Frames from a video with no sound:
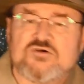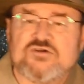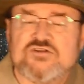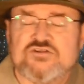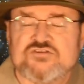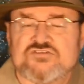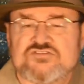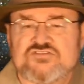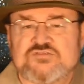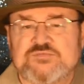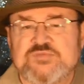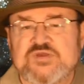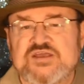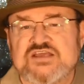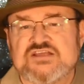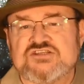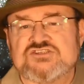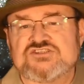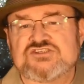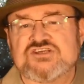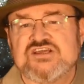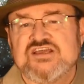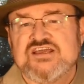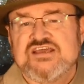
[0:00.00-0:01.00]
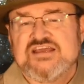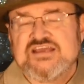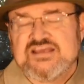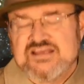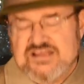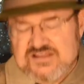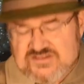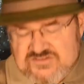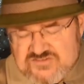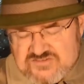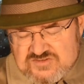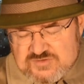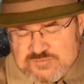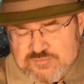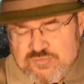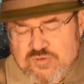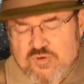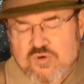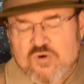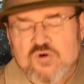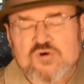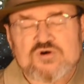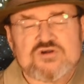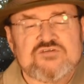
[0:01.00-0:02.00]
or your speech in
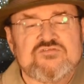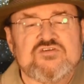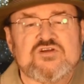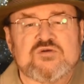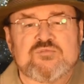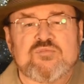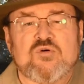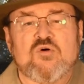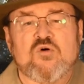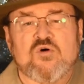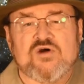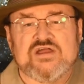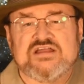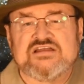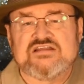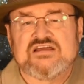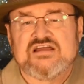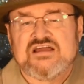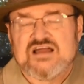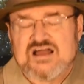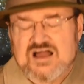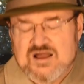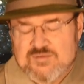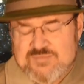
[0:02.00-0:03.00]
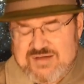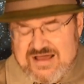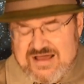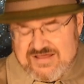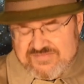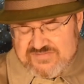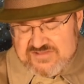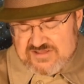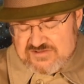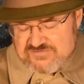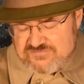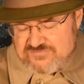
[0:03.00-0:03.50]
support of your point about the